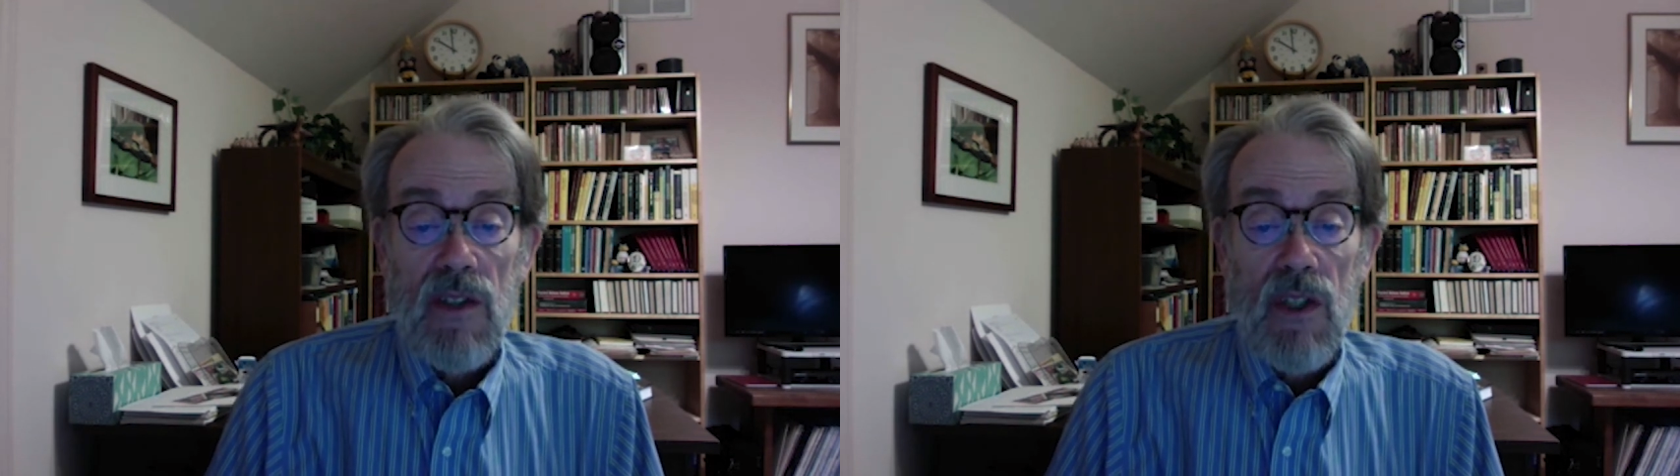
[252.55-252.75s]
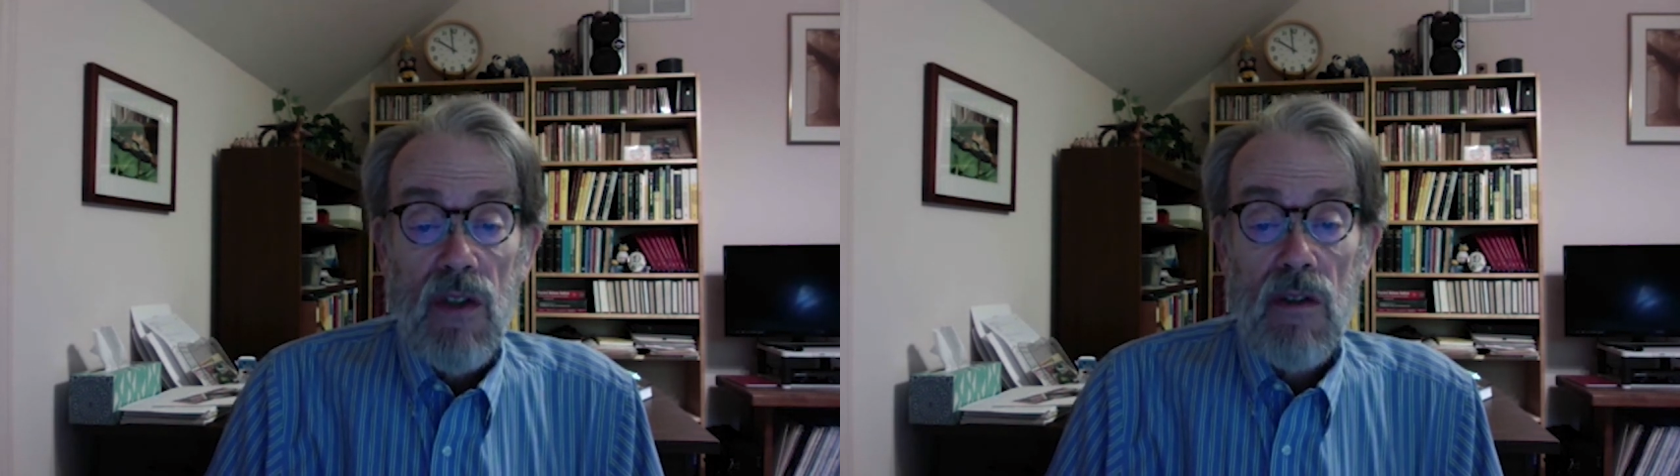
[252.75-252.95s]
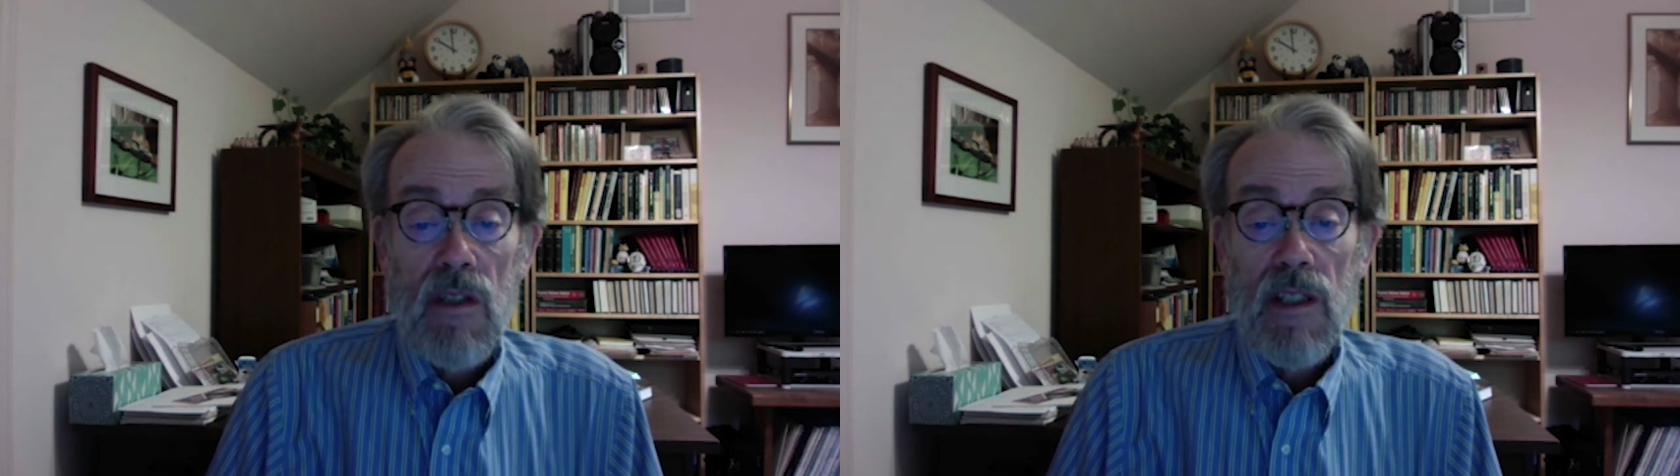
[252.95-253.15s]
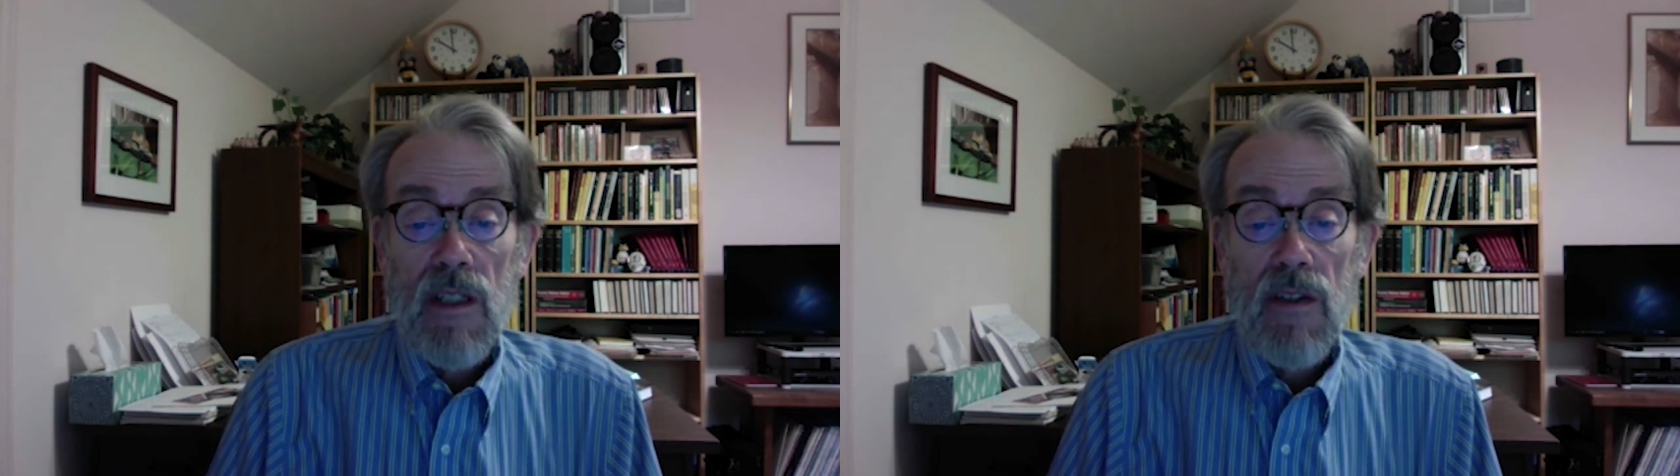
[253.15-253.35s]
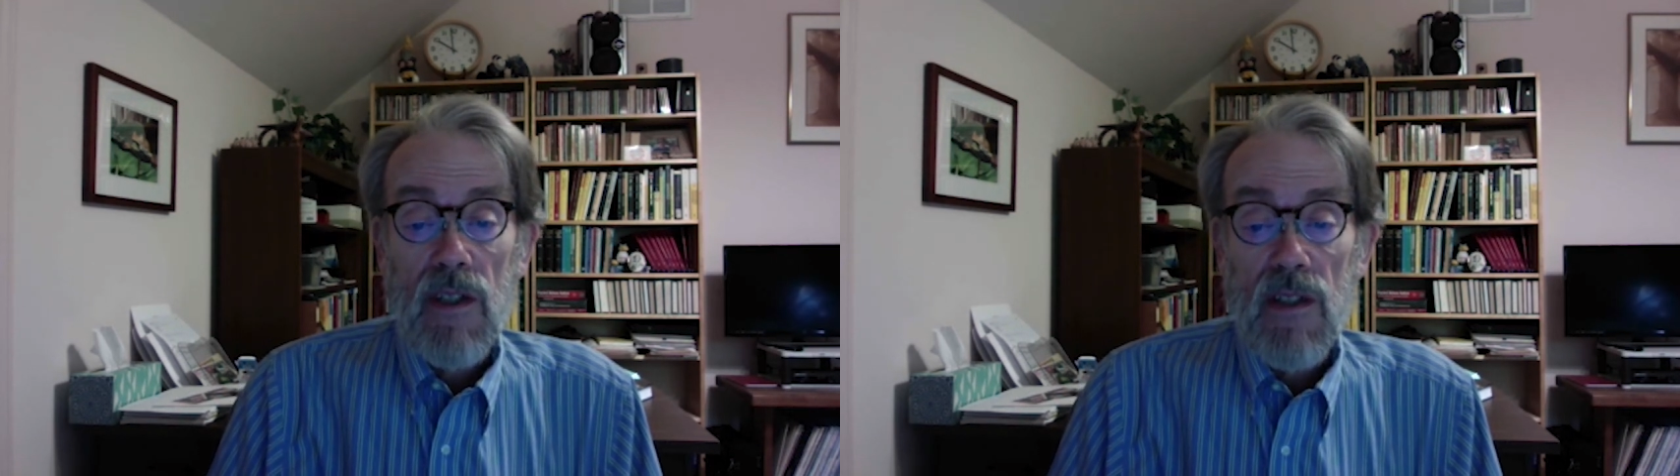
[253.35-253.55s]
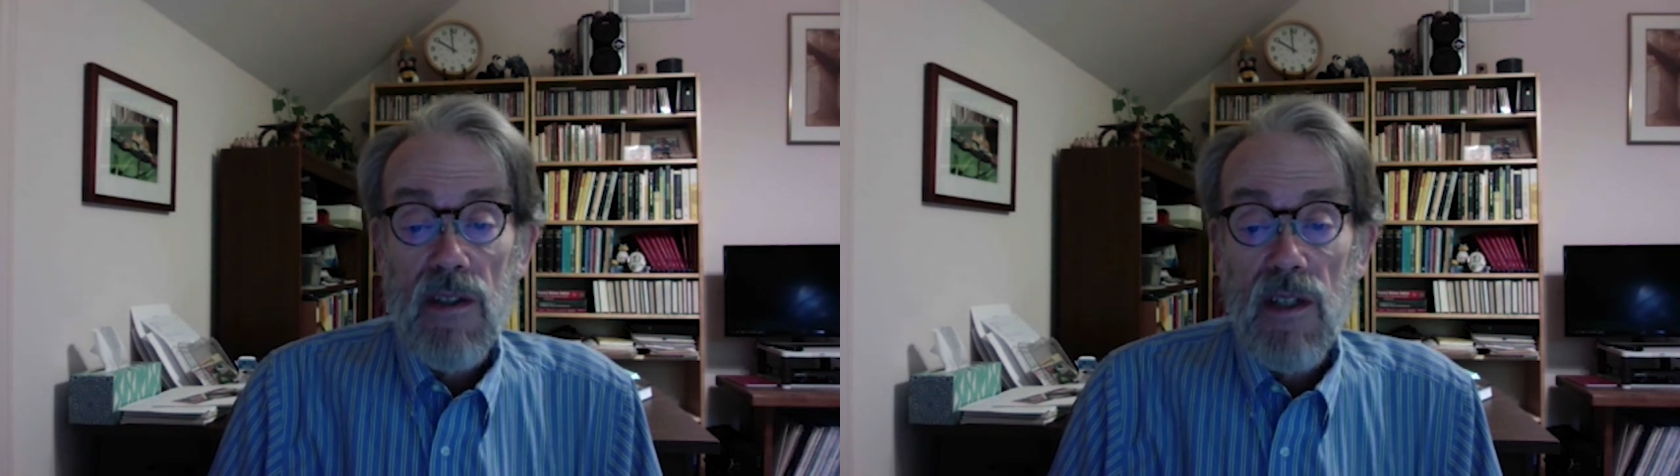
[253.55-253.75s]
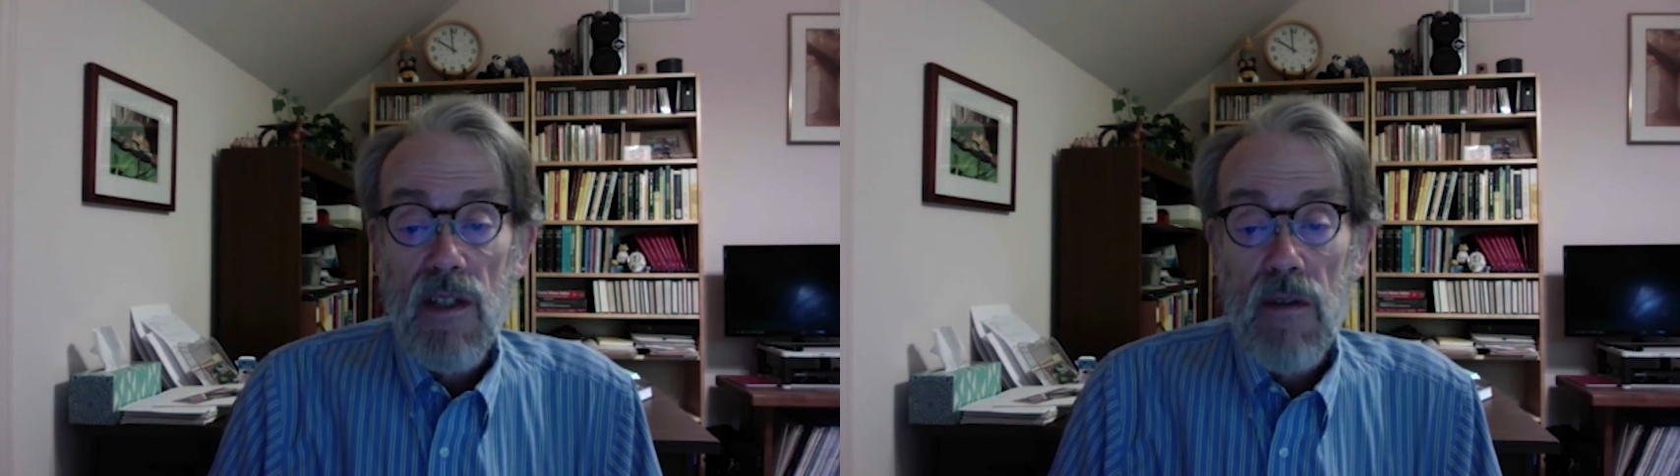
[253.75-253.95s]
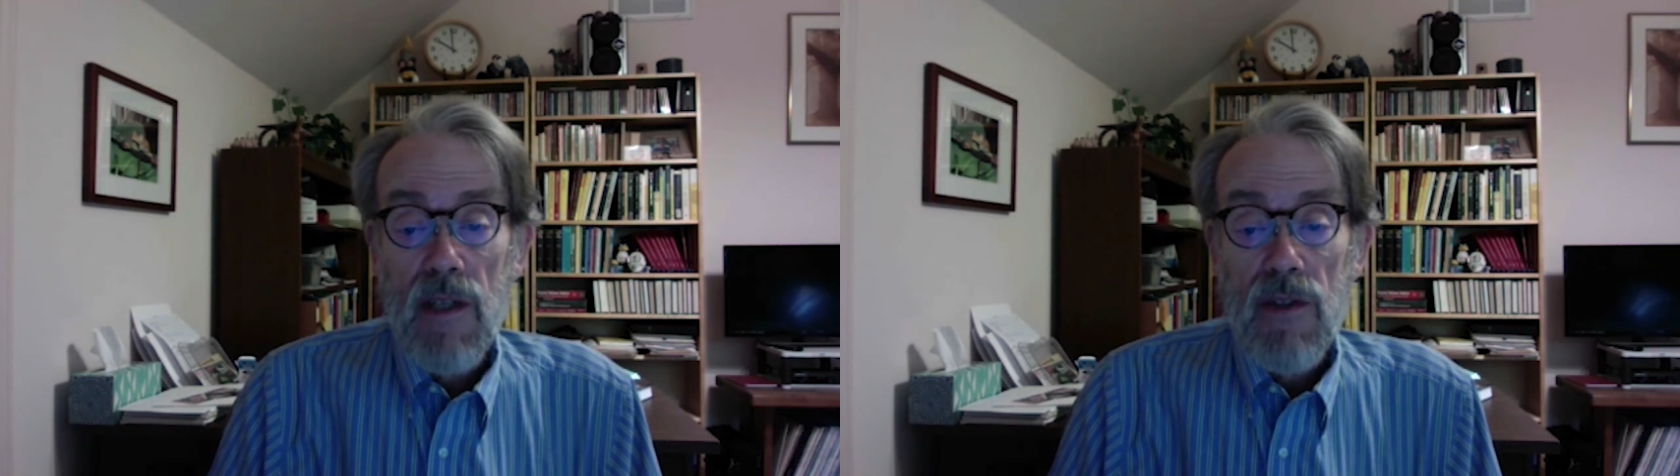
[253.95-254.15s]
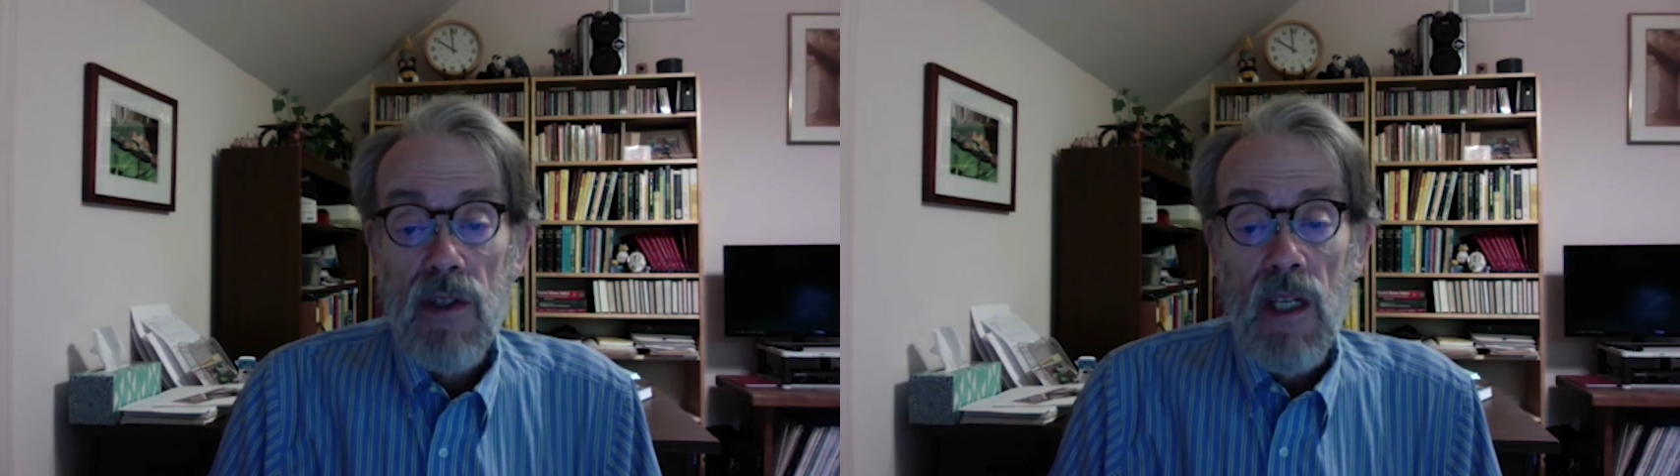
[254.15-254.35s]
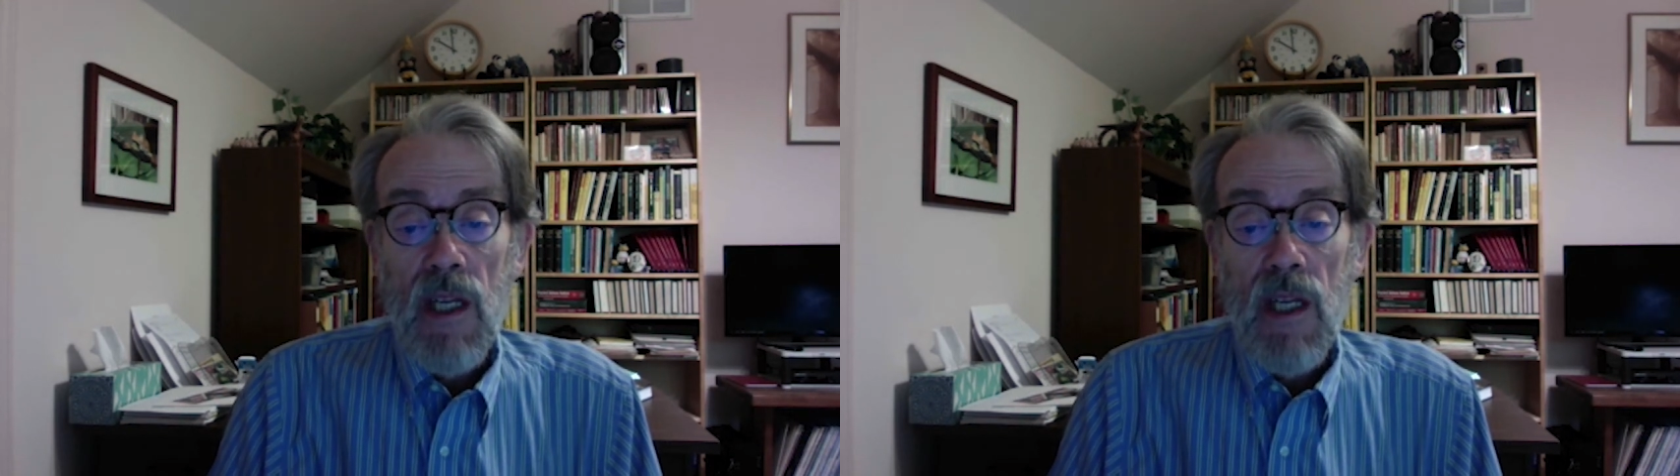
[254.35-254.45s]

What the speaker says: currently under consideration